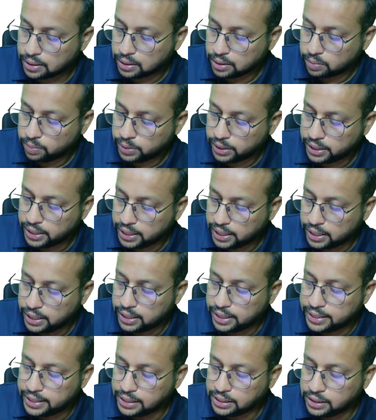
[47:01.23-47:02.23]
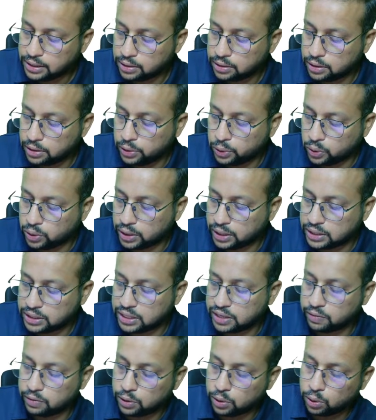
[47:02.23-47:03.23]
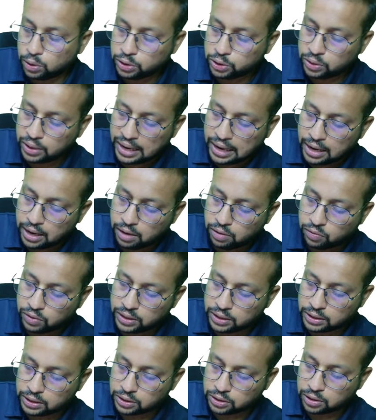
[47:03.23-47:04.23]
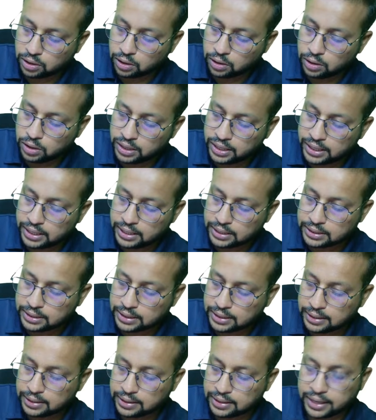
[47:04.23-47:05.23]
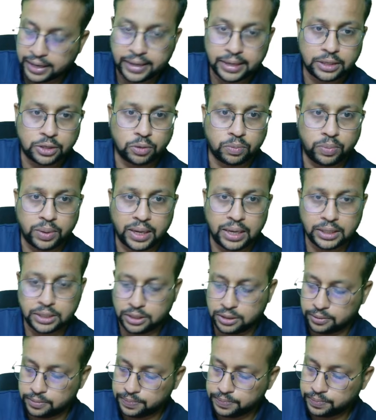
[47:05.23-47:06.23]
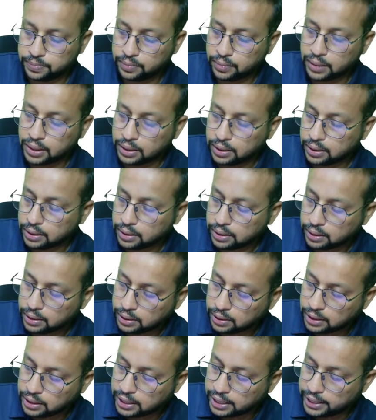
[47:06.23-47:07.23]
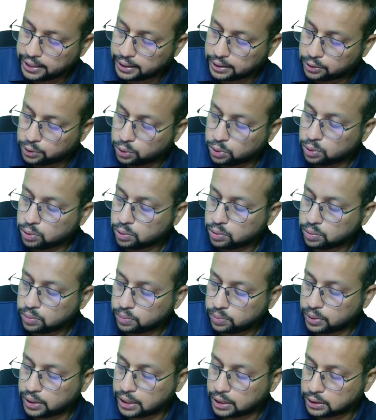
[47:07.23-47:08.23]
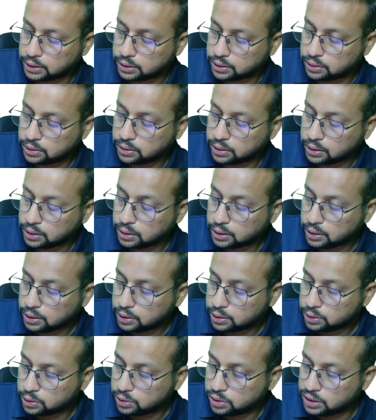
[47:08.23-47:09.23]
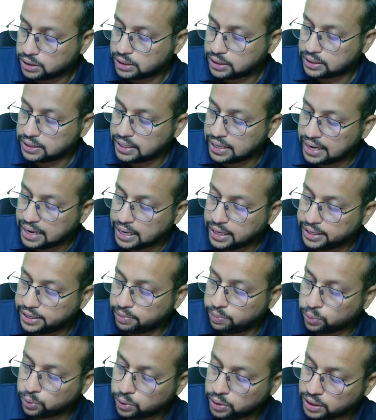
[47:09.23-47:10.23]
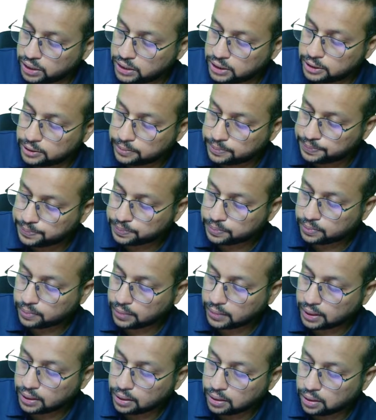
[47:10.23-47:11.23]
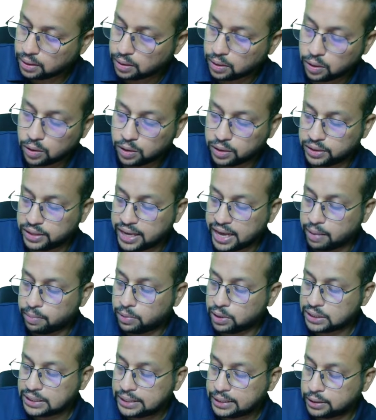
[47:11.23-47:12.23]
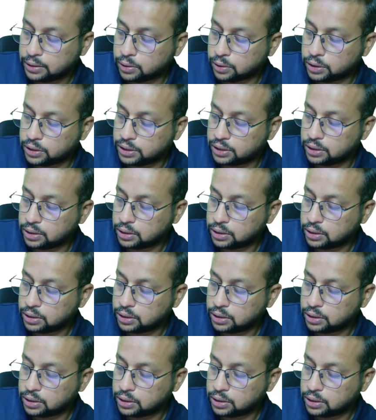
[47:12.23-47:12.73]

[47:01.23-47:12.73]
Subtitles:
but in addition to the nucleus, they will also have what is called as a kinetoplast. Kinetoplast. So this is the LD bodies or the amasticote